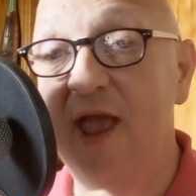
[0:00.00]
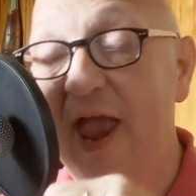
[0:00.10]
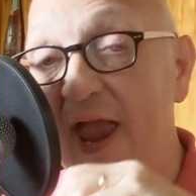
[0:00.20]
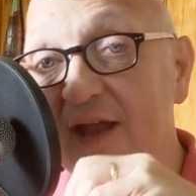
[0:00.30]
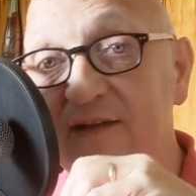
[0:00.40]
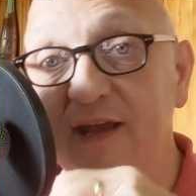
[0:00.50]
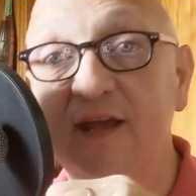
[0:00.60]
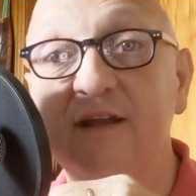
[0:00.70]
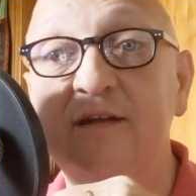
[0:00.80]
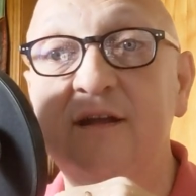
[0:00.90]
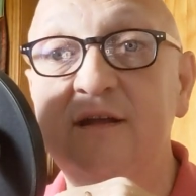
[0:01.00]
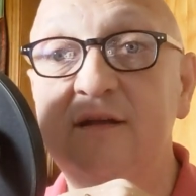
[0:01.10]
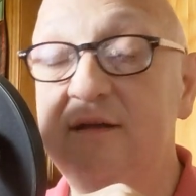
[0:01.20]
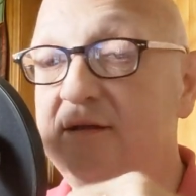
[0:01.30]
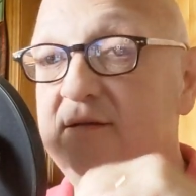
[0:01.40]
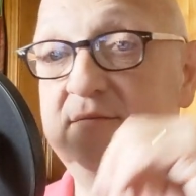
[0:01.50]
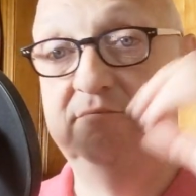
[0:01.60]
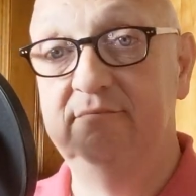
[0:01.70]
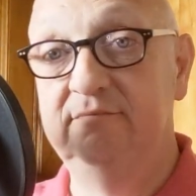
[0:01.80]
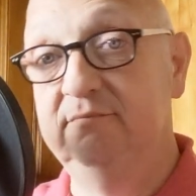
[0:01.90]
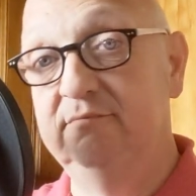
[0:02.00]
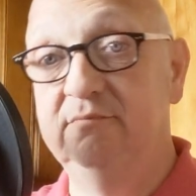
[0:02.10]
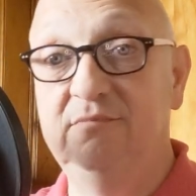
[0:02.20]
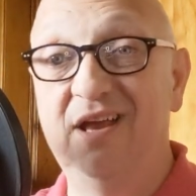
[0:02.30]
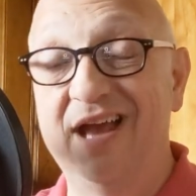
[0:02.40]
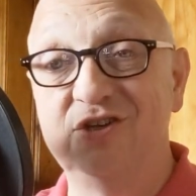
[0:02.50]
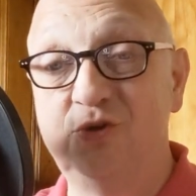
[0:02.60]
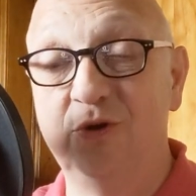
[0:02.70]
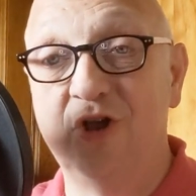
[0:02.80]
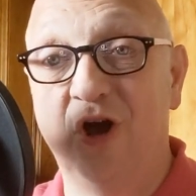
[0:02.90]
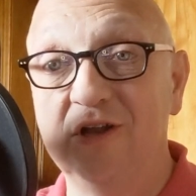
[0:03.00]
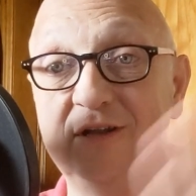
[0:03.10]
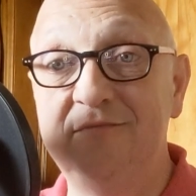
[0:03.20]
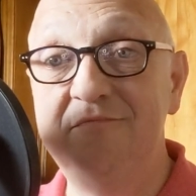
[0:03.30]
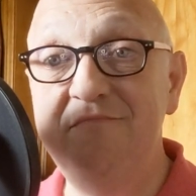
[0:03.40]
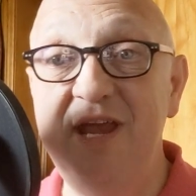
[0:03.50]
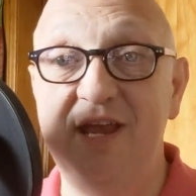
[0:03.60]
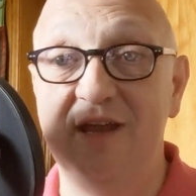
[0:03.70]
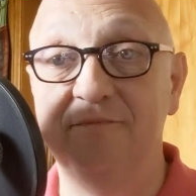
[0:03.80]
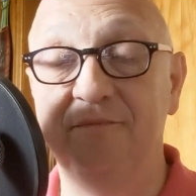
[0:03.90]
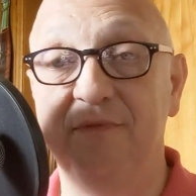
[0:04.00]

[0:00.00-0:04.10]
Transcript: and in, I guess you would call it, media.